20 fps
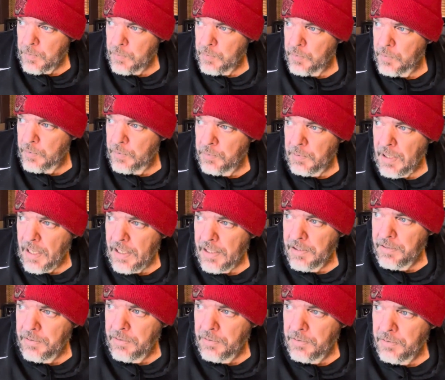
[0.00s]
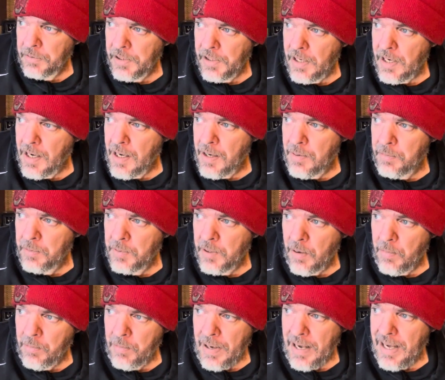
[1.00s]
just like and subscribe,
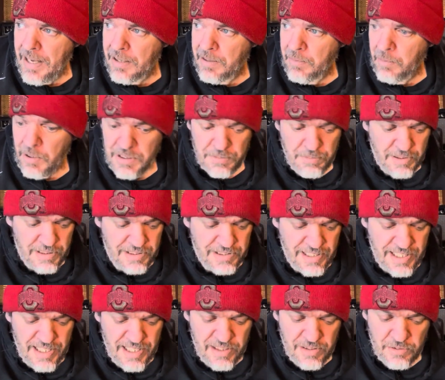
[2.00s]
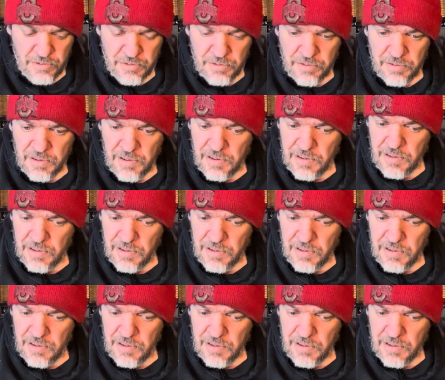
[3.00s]
come back, watch my channels,